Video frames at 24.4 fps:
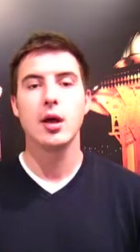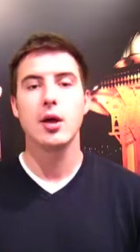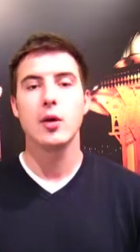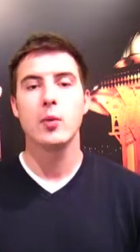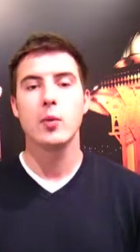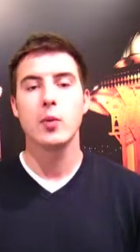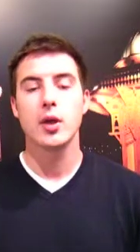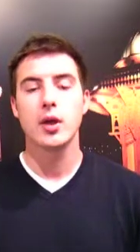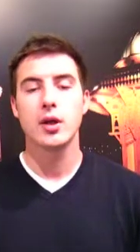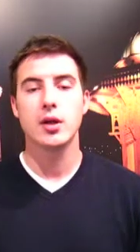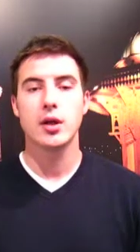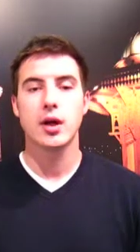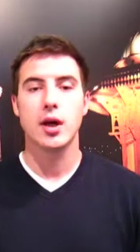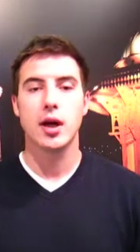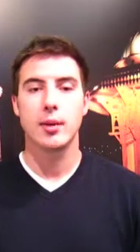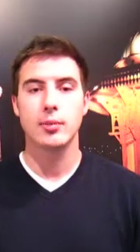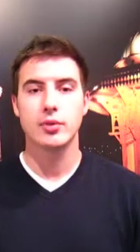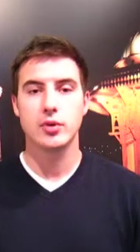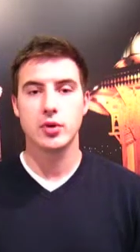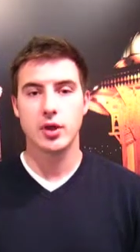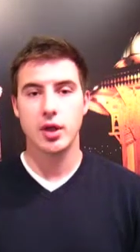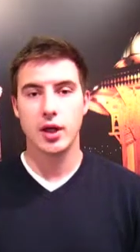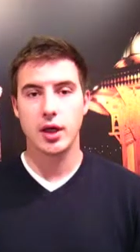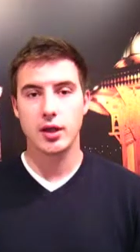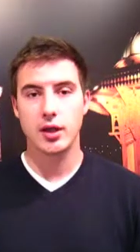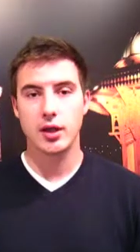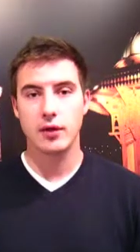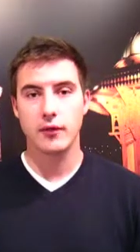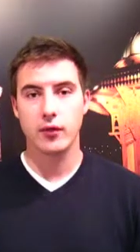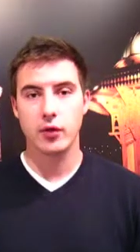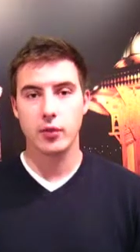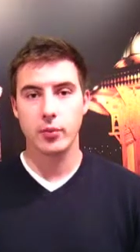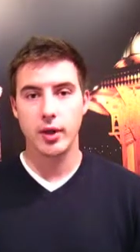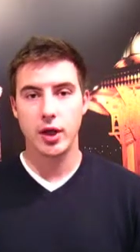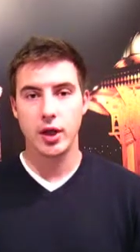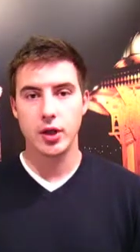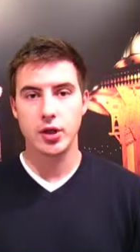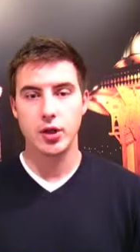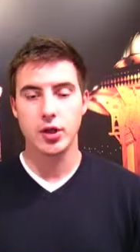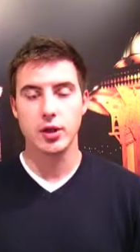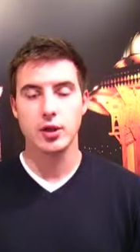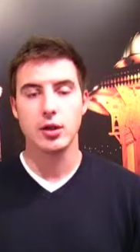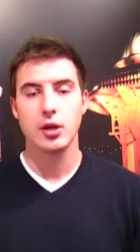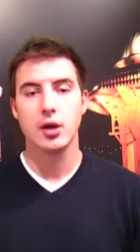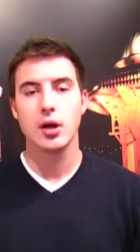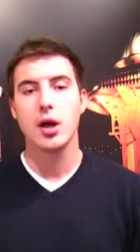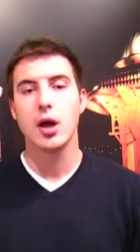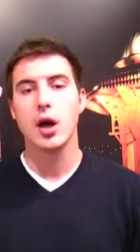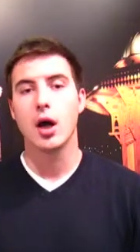with up-to-date information.
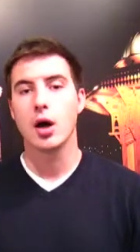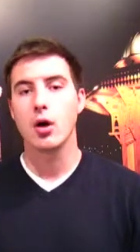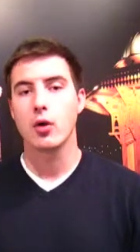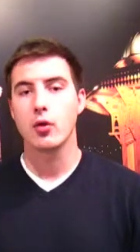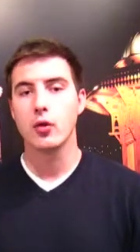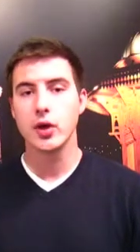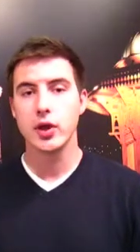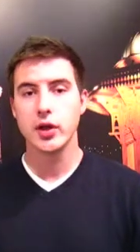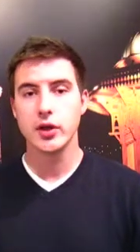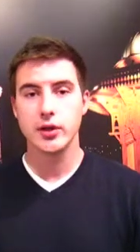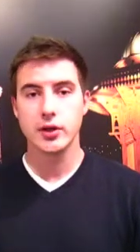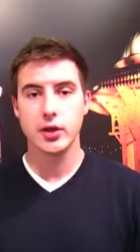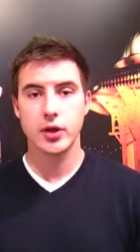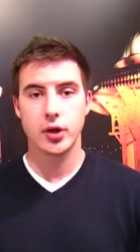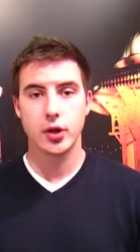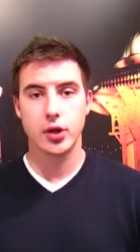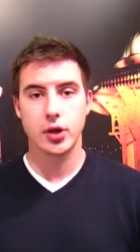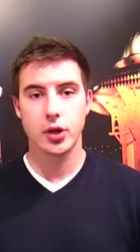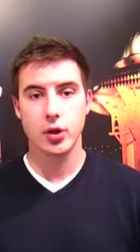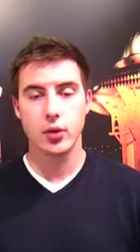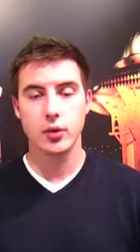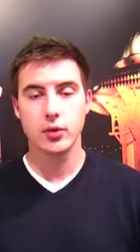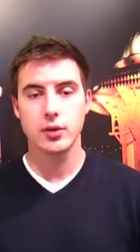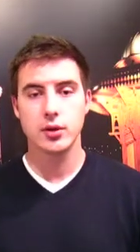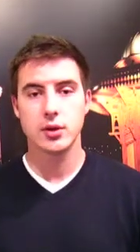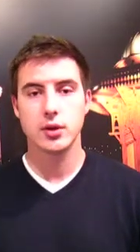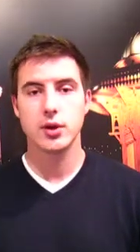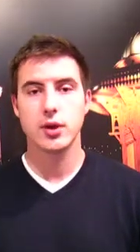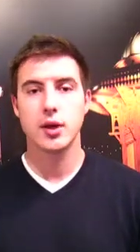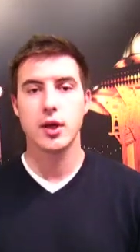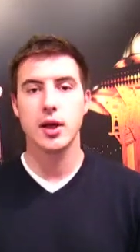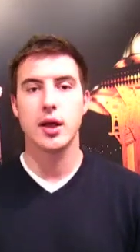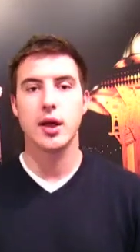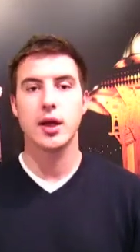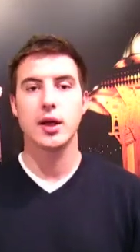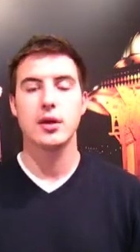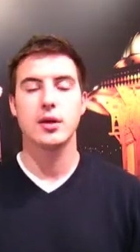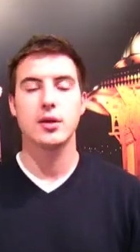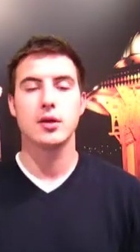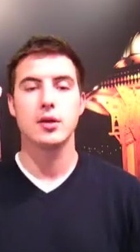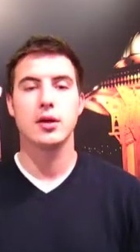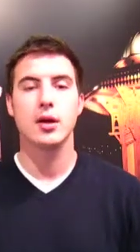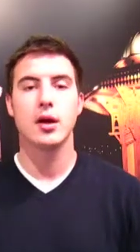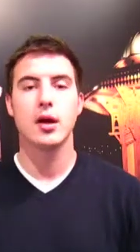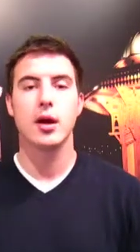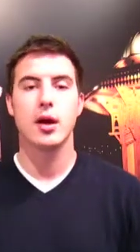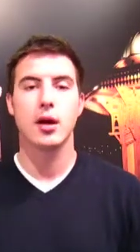Our research shows that